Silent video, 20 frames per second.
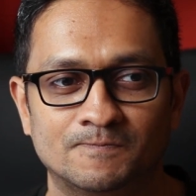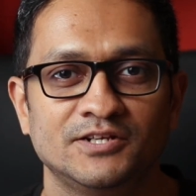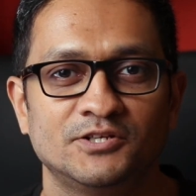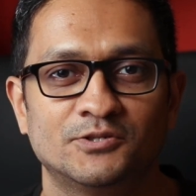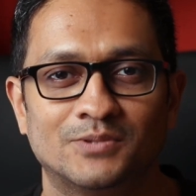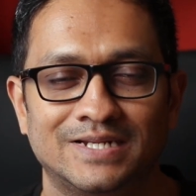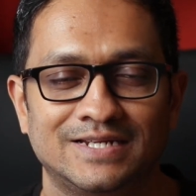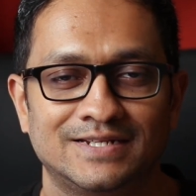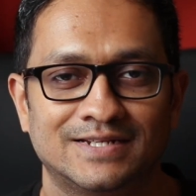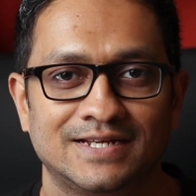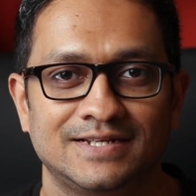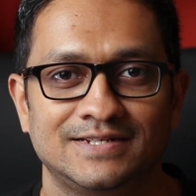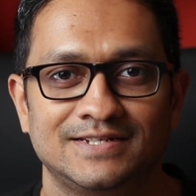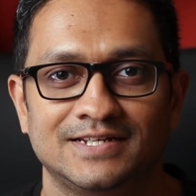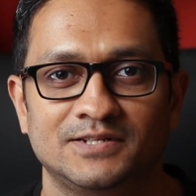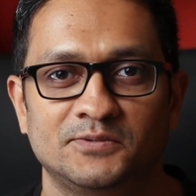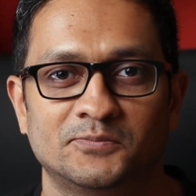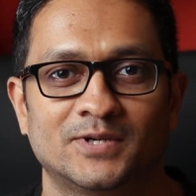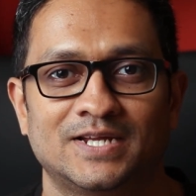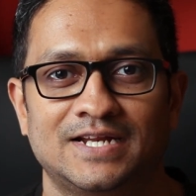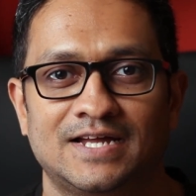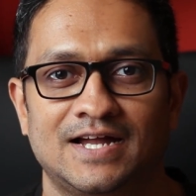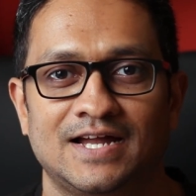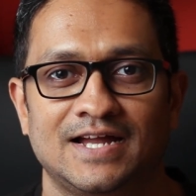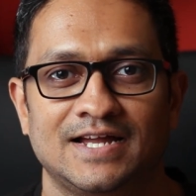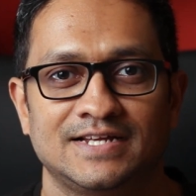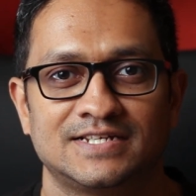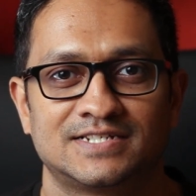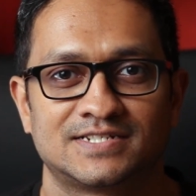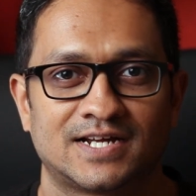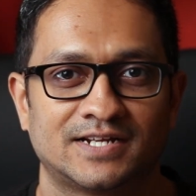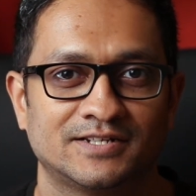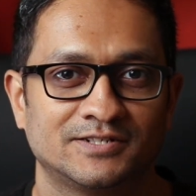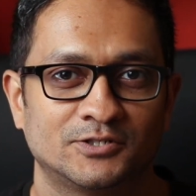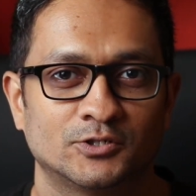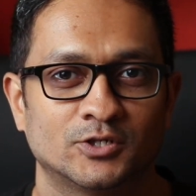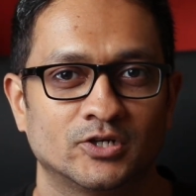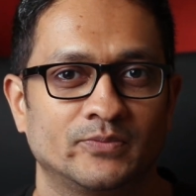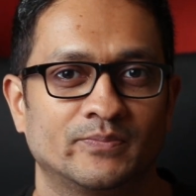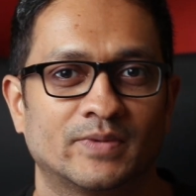In twenty nineteen, when I
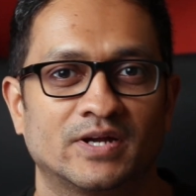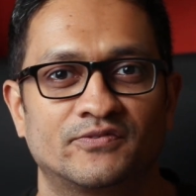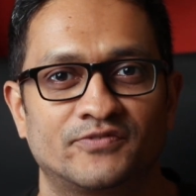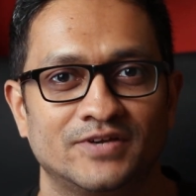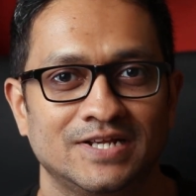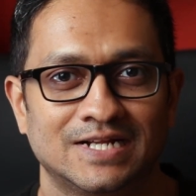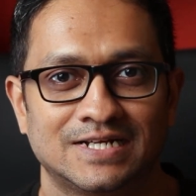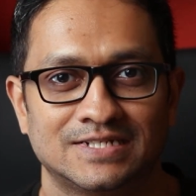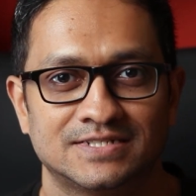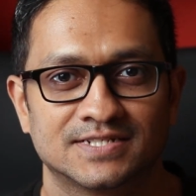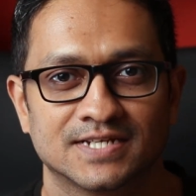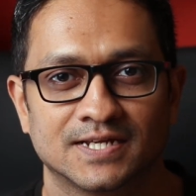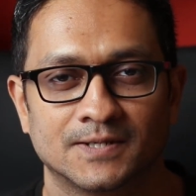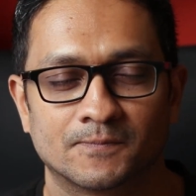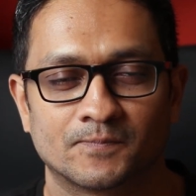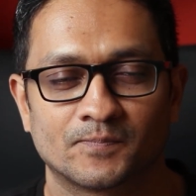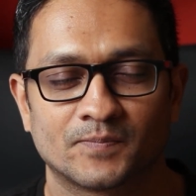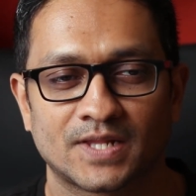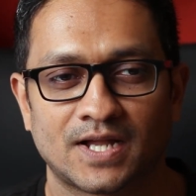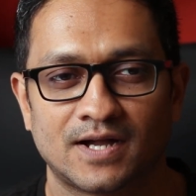started doing my freelancing,